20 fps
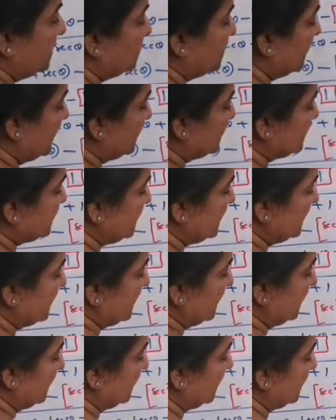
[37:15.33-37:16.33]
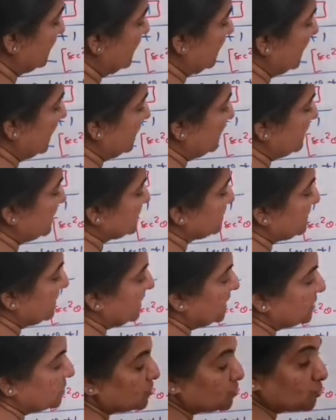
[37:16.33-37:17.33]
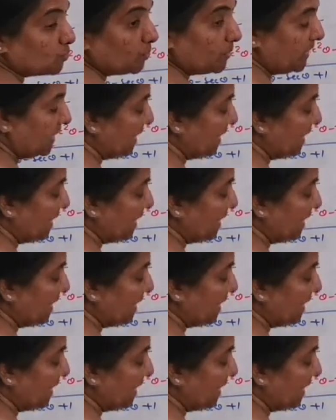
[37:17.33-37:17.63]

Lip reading: You can see here a plus b into